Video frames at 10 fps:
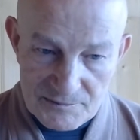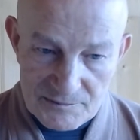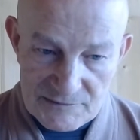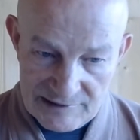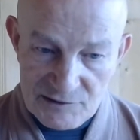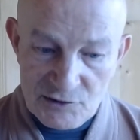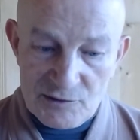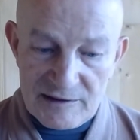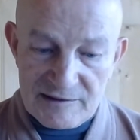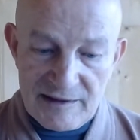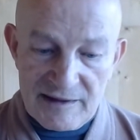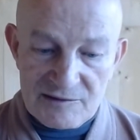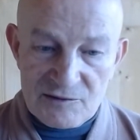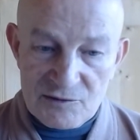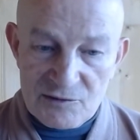then you can
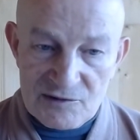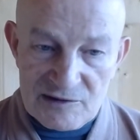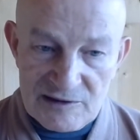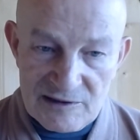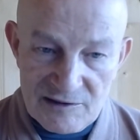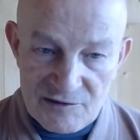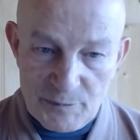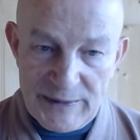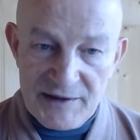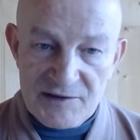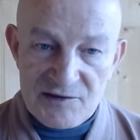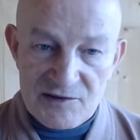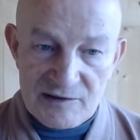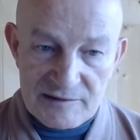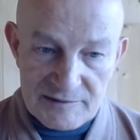get to the space
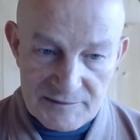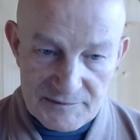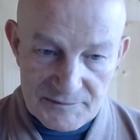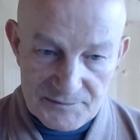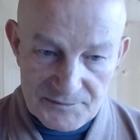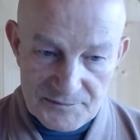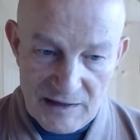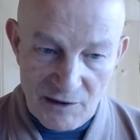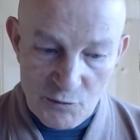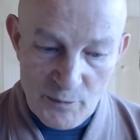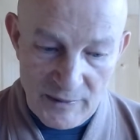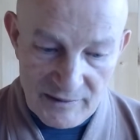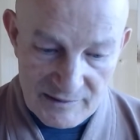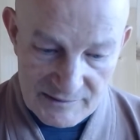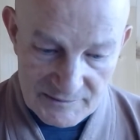arupa,
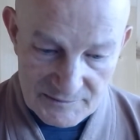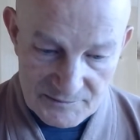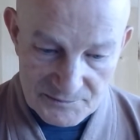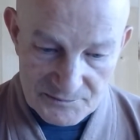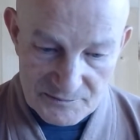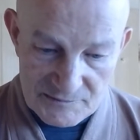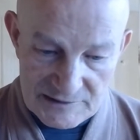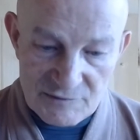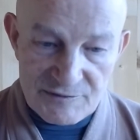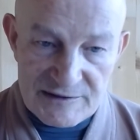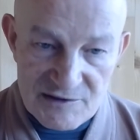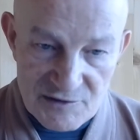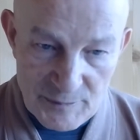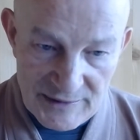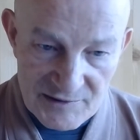infinite
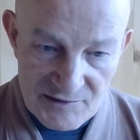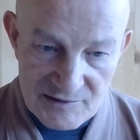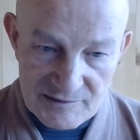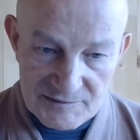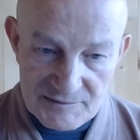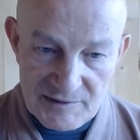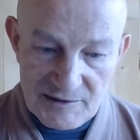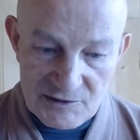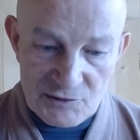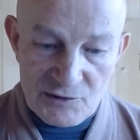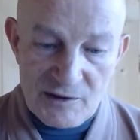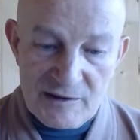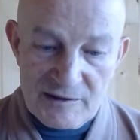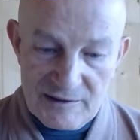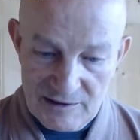space. You
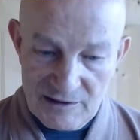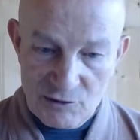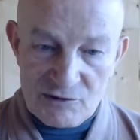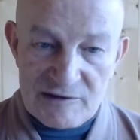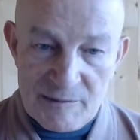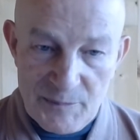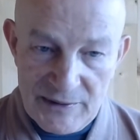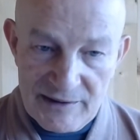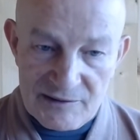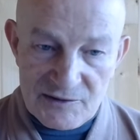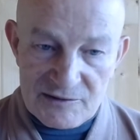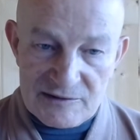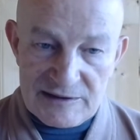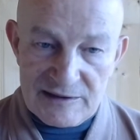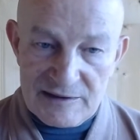contemplate on
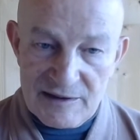the